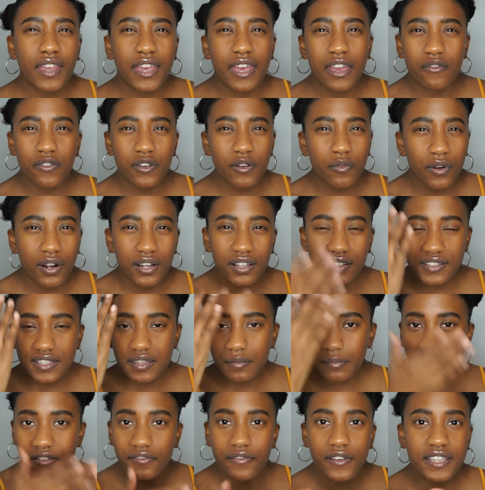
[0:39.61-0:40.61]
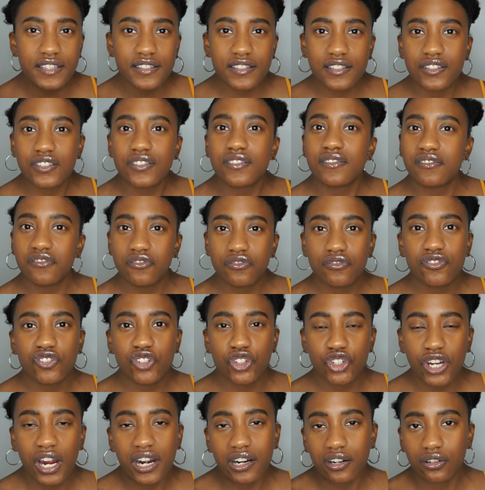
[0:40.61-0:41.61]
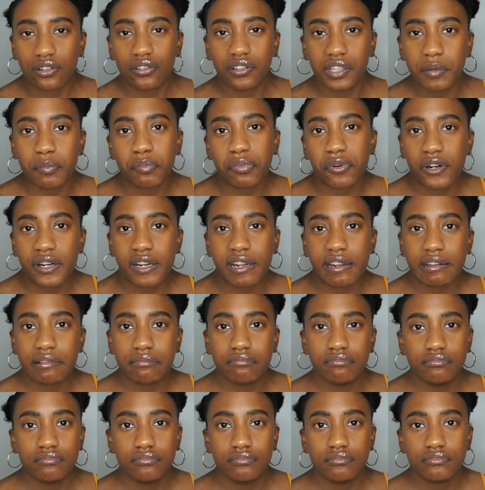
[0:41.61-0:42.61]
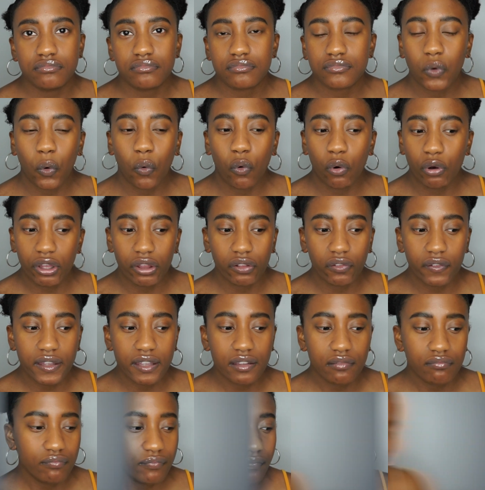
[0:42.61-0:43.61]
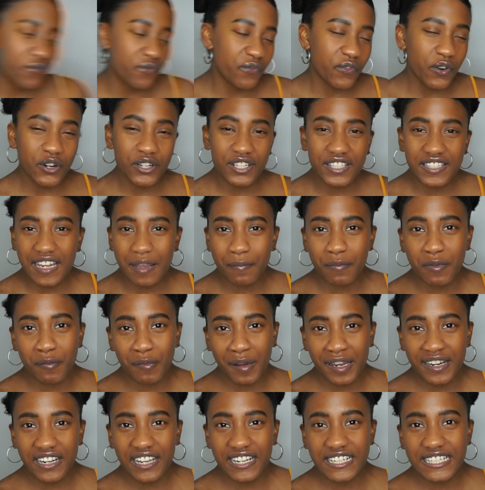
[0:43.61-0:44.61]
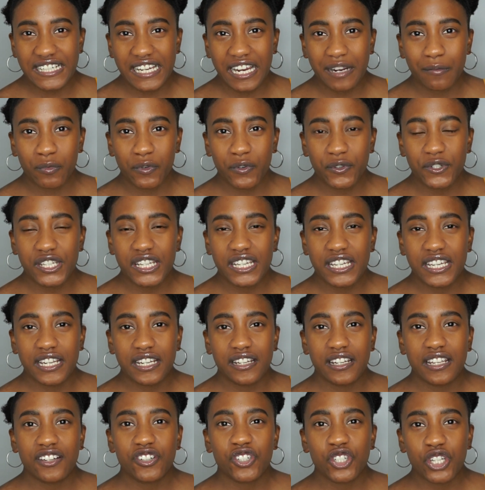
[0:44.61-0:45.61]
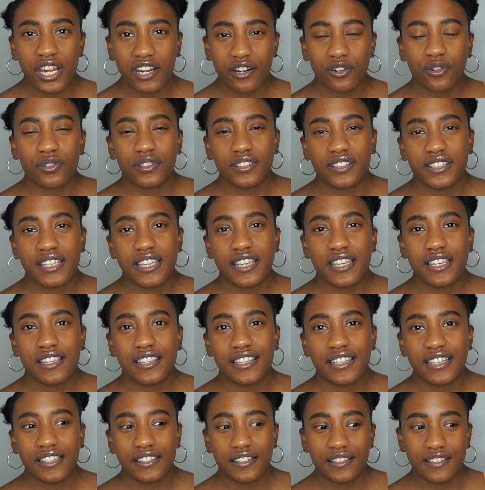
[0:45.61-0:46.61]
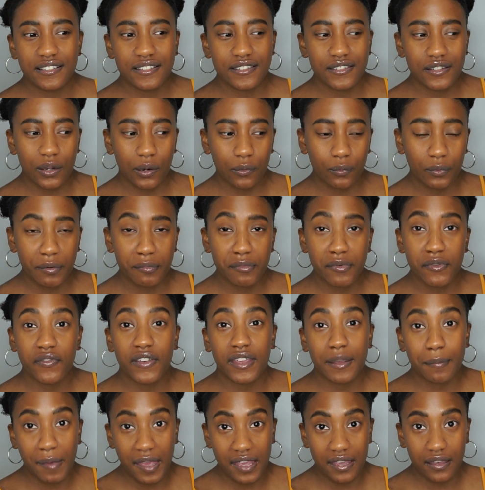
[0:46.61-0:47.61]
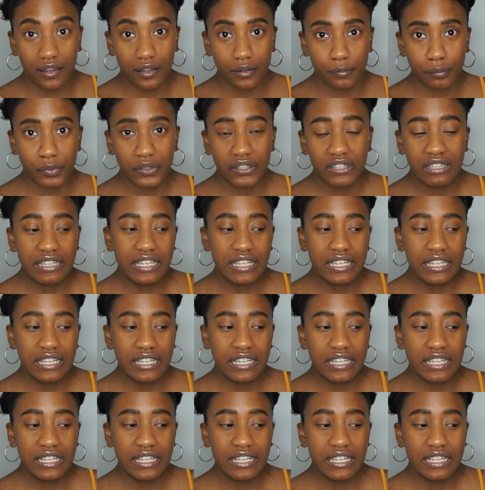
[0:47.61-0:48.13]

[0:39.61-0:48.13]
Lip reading: Everywhere else on my face is generally pretty oily. First step in my nighttime routine generally is removing makeup.